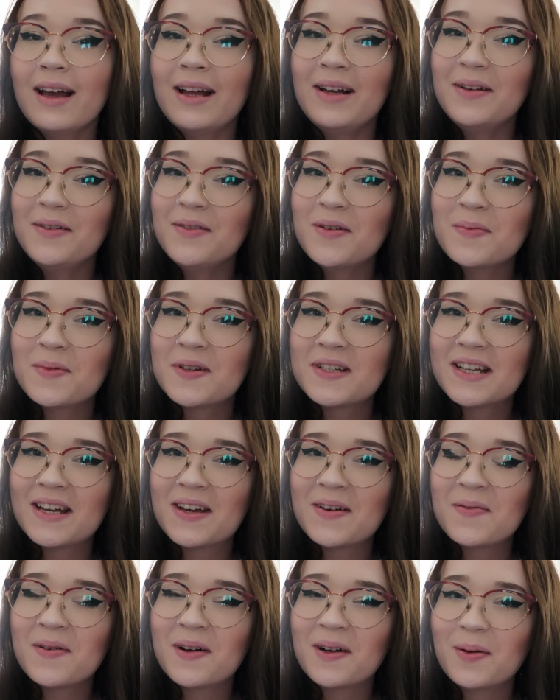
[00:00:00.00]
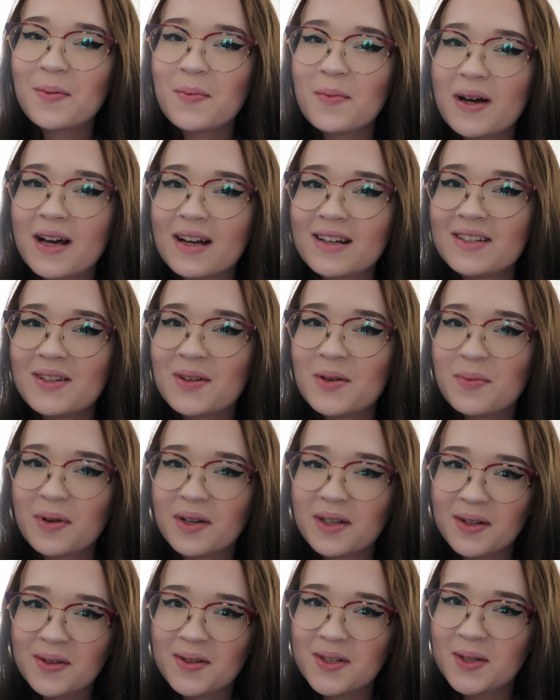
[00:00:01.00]
Hello everybody, welcome back to my
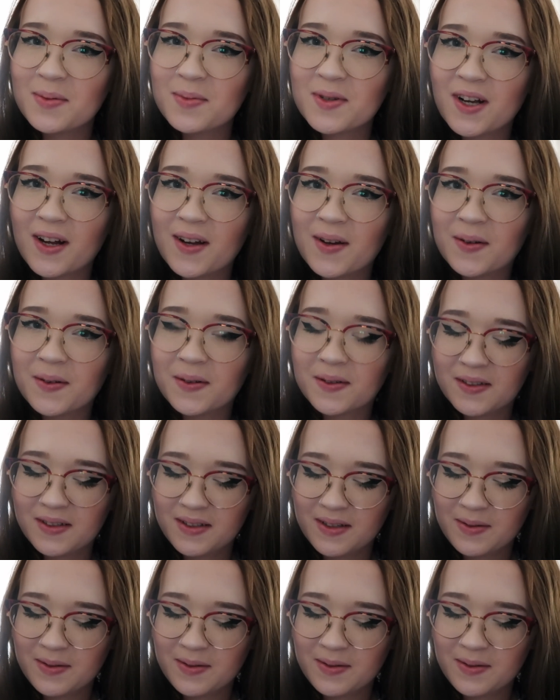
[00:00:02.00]
YouTube channel.